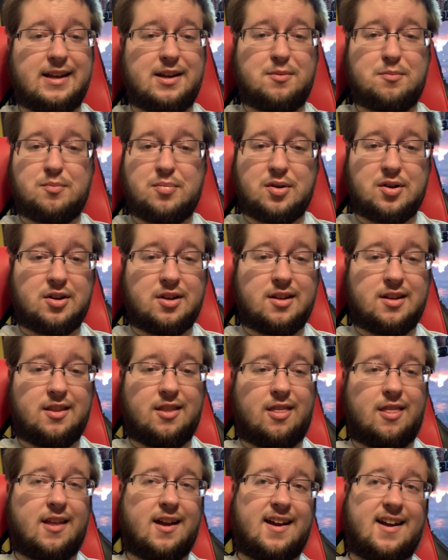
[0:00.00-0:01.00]
input
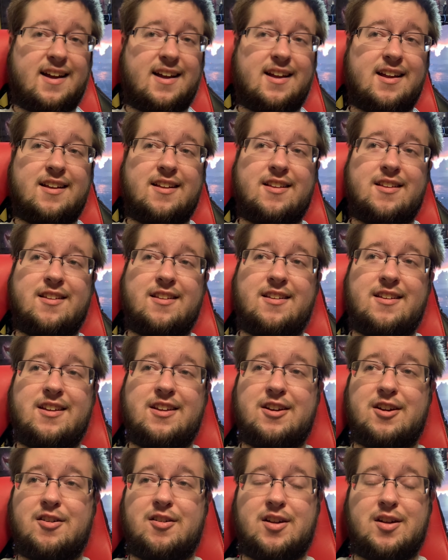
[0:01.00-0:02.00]
that,
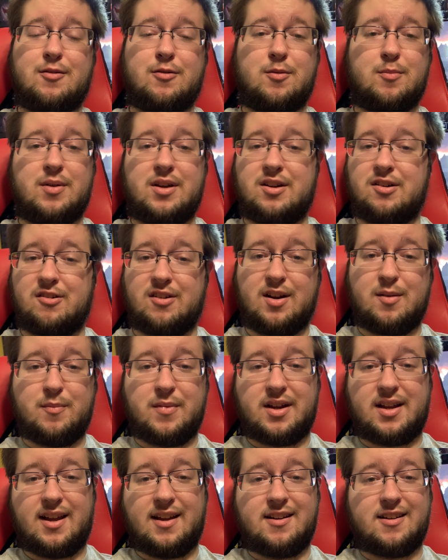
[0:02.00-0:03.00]
it would be a great
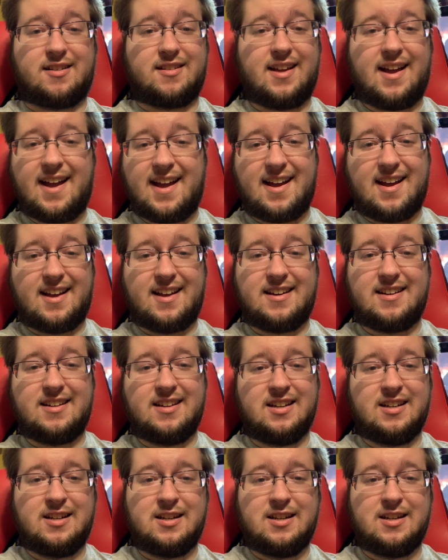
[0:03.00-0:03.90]
mechanic to add,